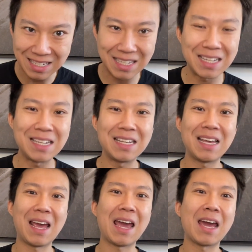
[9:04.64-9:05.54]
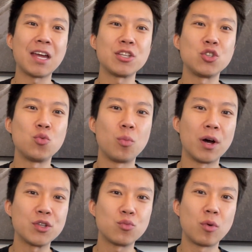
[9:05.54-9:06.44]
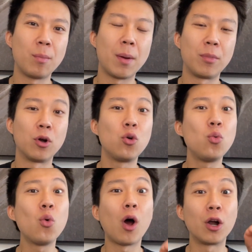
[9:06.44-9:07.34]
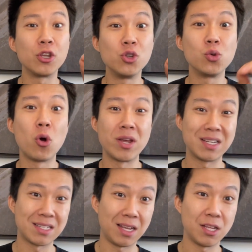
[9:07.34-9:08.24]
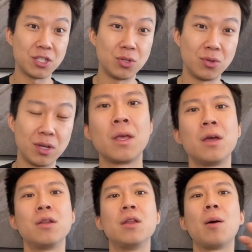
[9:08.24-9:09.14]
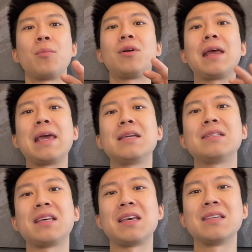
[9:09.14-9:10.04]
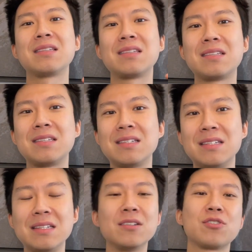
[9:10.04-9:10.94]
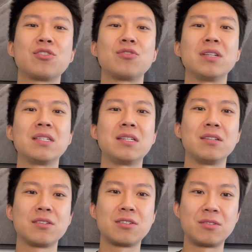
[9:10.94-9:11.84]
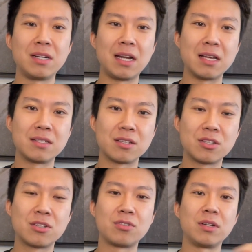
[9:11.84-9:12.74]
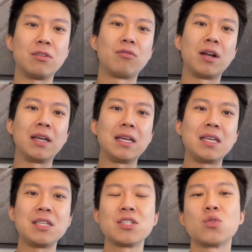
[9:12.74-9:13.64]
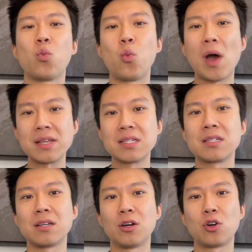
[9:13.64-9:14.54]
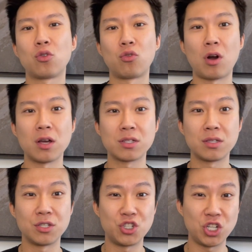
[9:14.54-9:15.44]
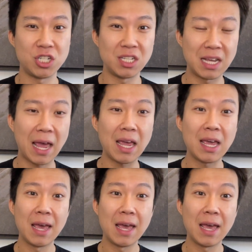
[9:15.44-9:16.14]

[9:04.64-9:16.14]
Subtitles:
key, and you must remember, who are you going to sell it to? Number 8 is Steele Street. Steele Street is a street running east-west across the GTA,